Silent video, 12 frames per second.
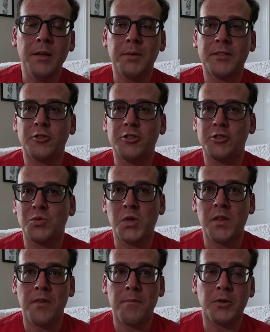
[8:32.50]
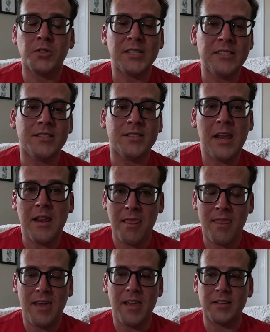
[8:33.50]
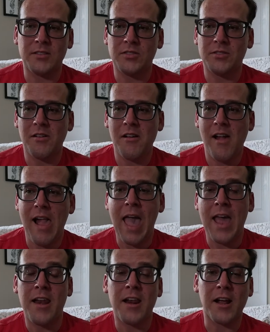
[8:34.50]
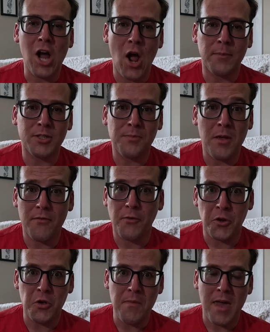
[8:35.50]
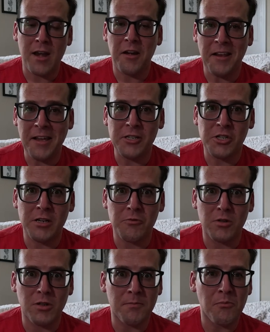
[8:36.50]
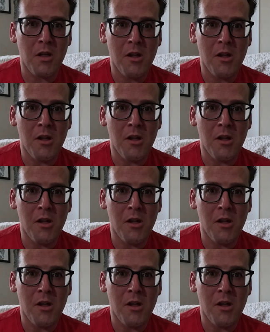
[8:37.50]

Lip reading: Olympics are just one of the most insane things and an accomplishment for humanity in general.